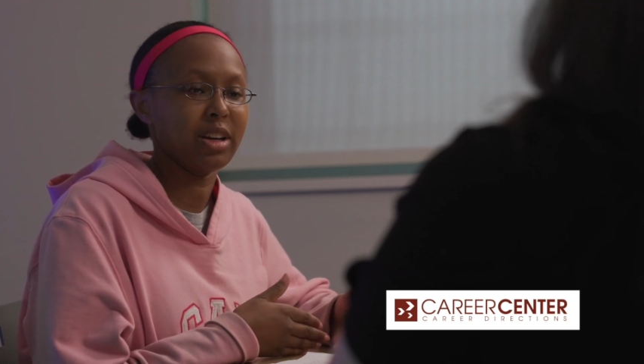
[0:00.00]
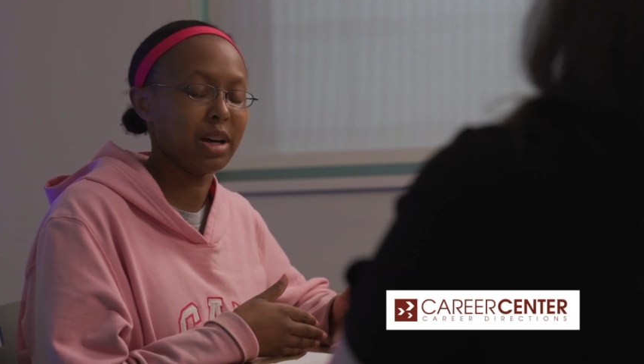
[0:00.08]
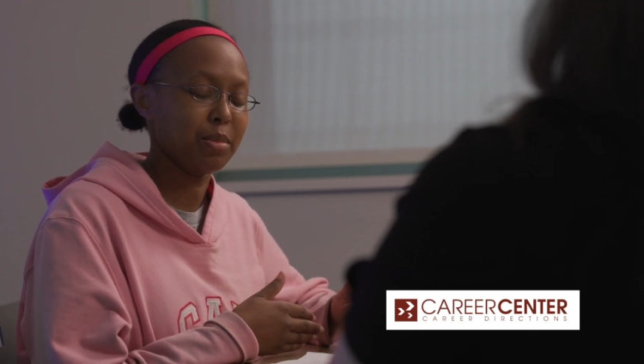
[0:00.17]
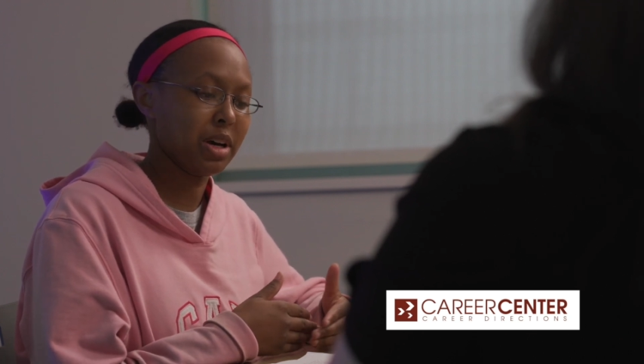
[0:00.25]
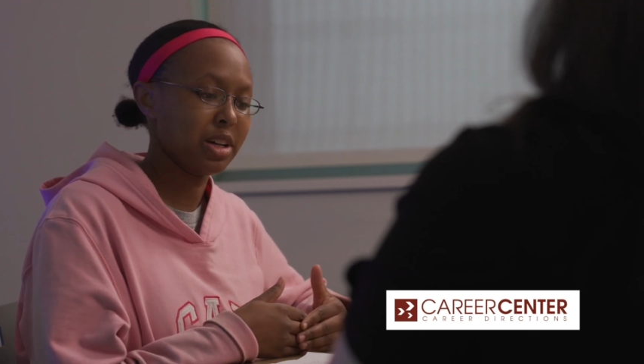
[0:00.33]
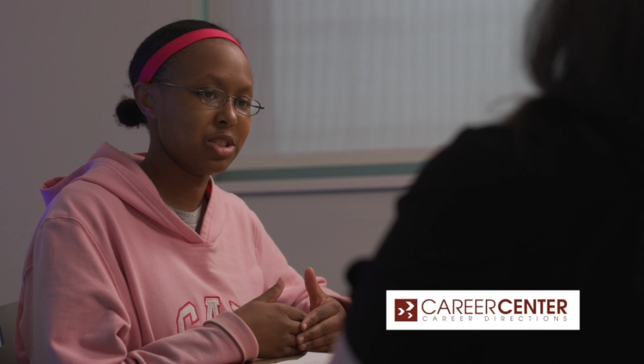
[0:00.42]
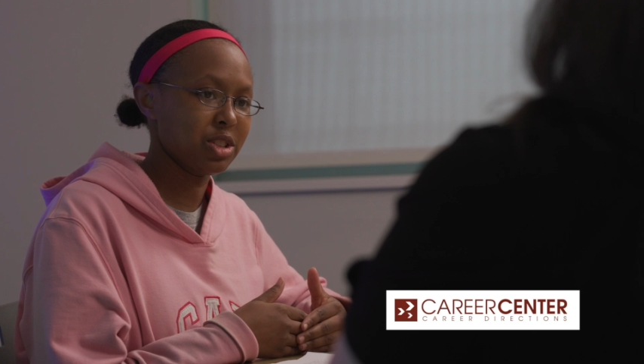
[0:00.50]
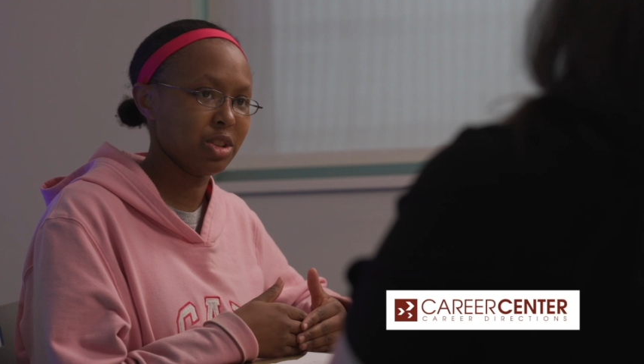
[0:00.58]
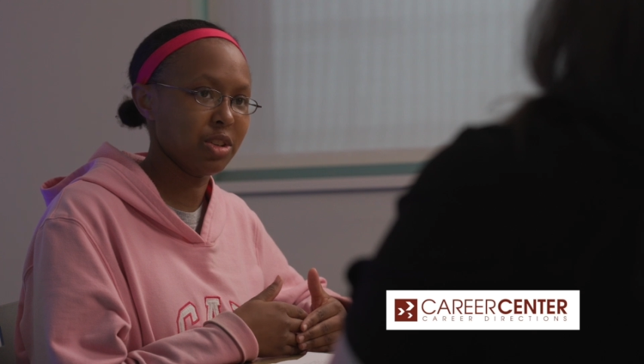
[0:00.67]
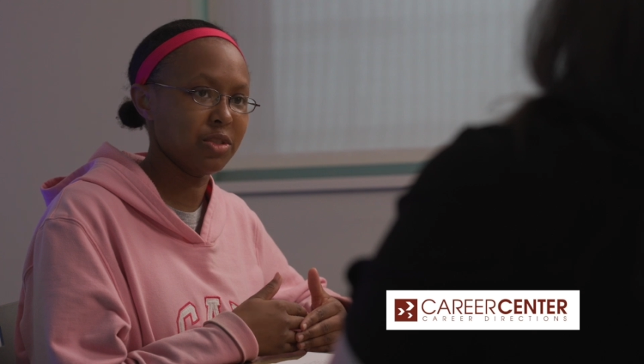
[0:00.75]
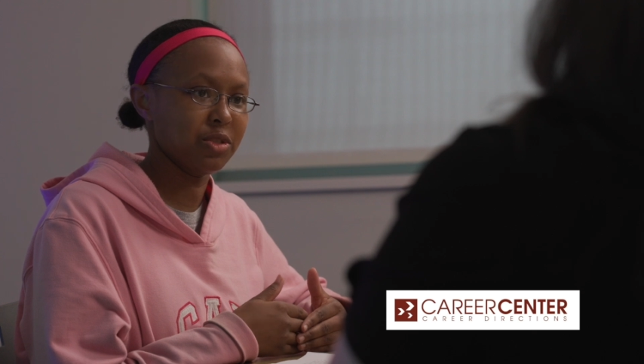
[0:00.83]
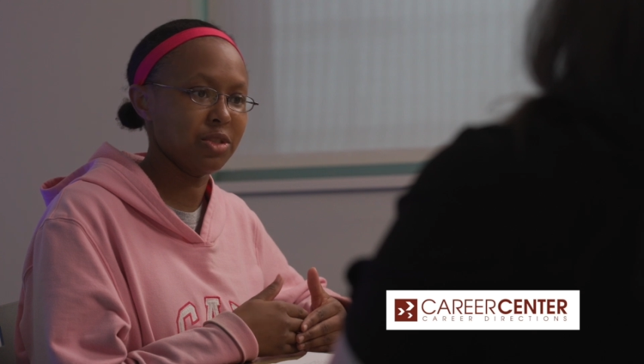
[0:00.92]
And I'm not
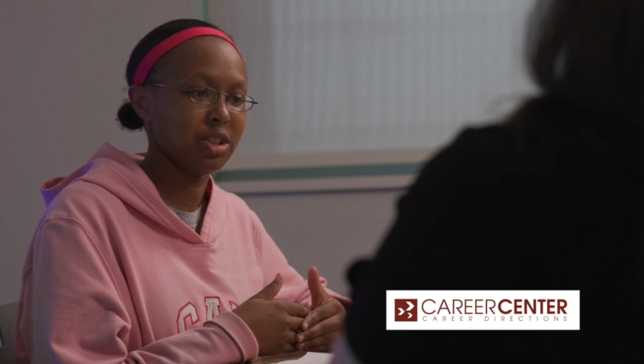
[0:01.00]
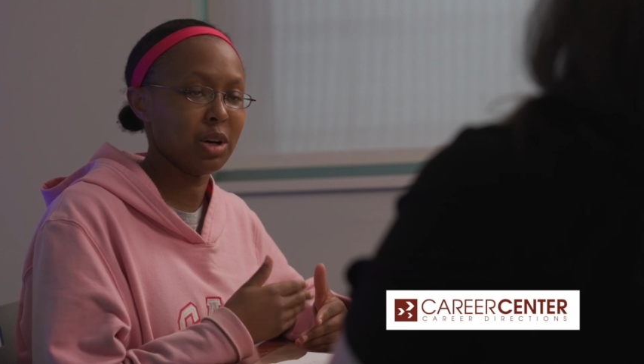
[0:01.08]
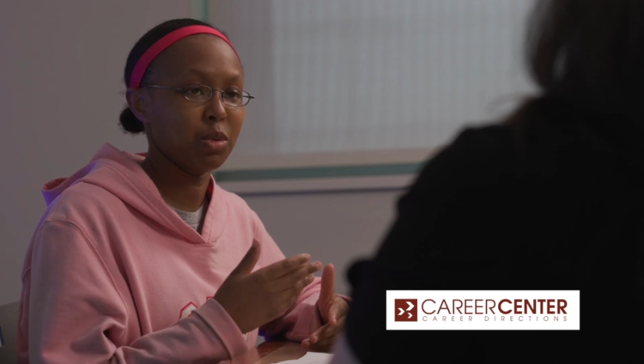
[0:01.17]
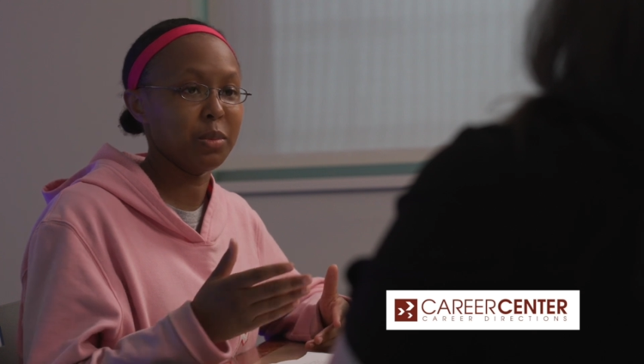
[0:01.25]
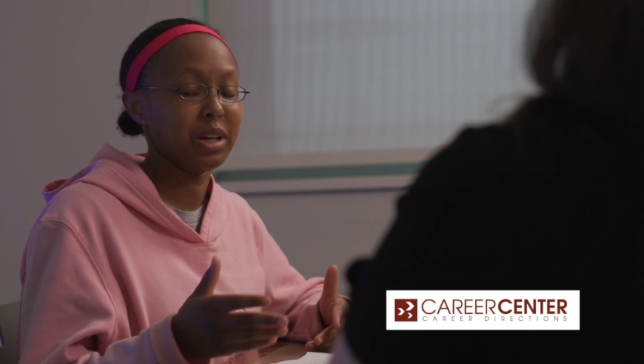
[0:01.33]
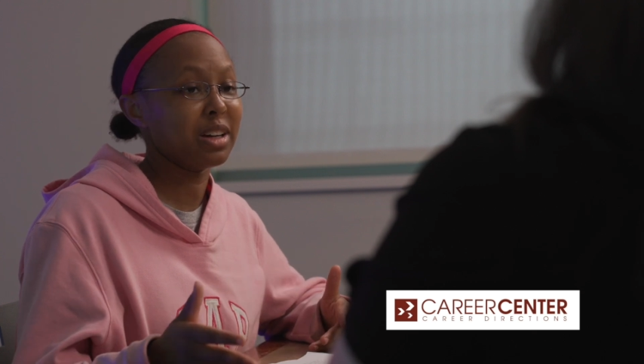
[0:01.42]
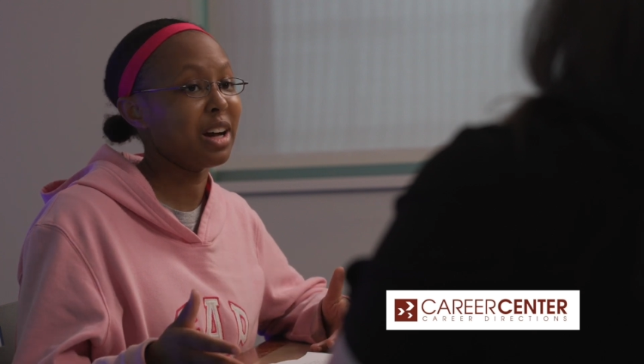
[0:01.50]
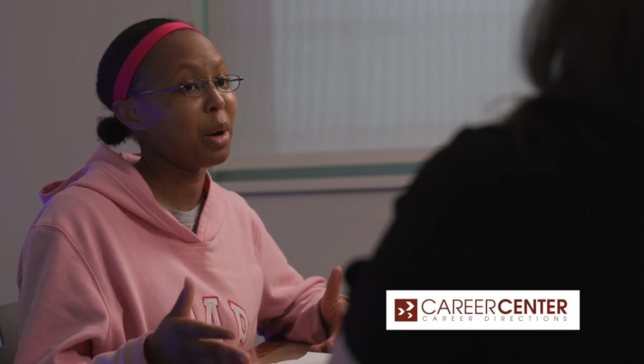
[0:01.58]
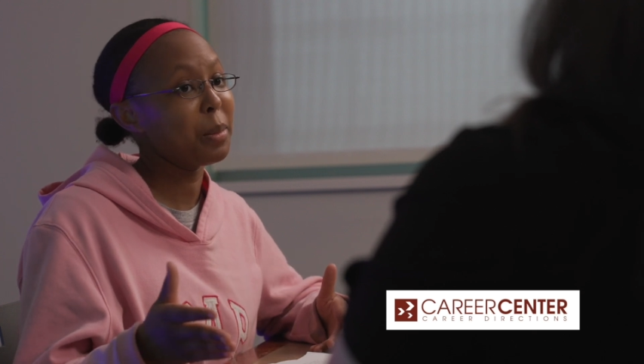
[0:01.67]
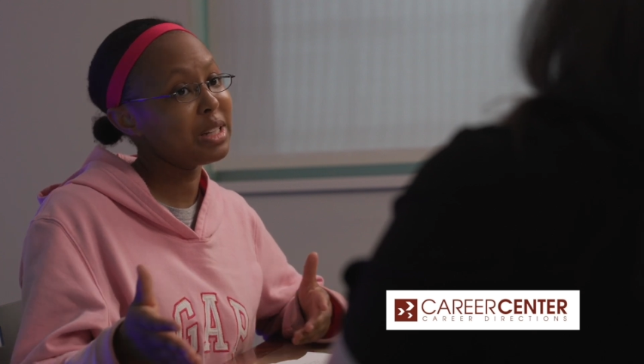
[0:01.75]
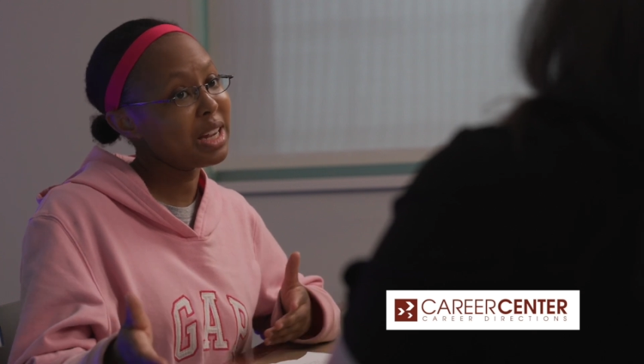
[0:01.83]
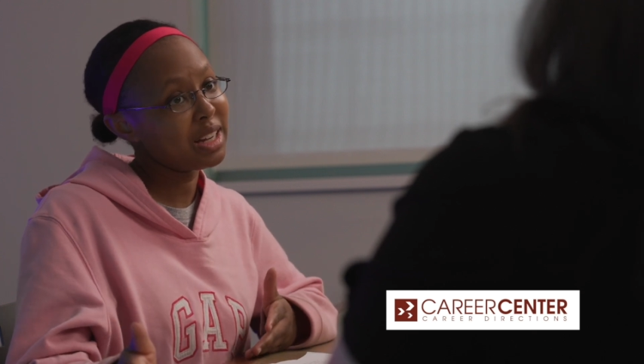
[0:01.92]
sure if y'all will be
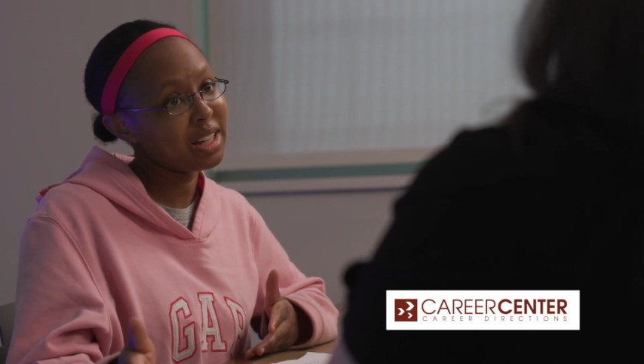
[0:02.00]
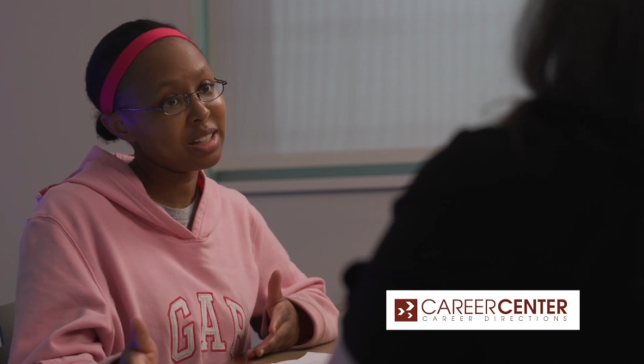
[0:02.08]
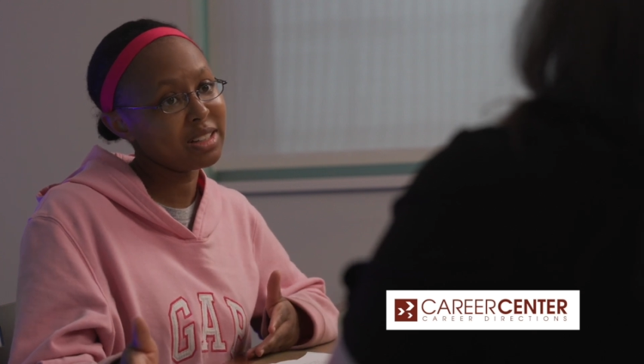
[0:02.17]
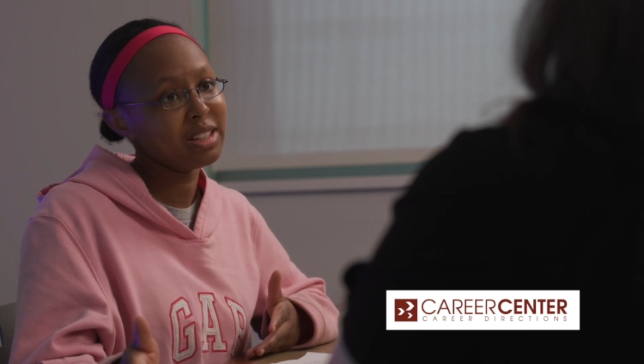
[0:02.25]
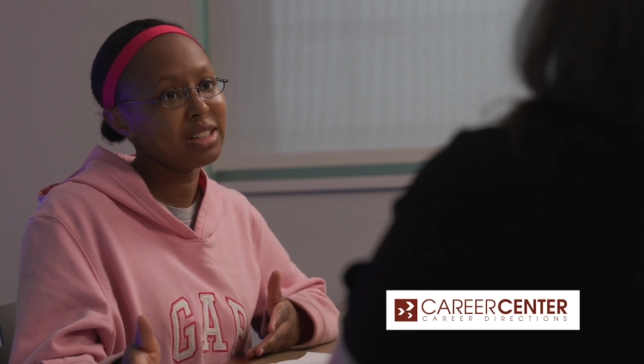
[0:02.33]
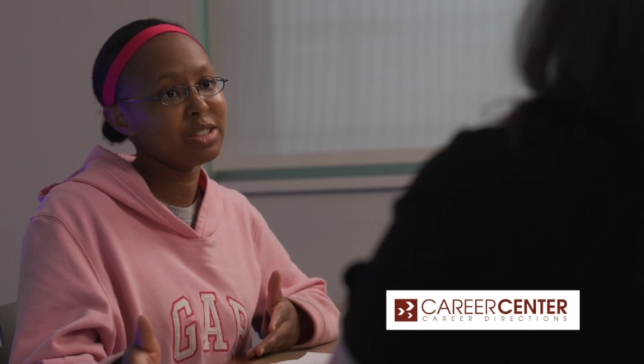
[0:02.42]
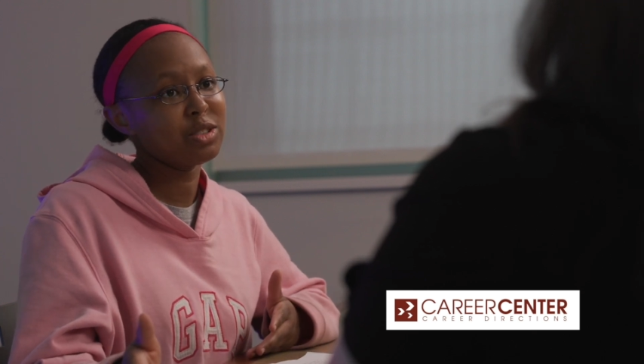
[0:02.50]
accommodating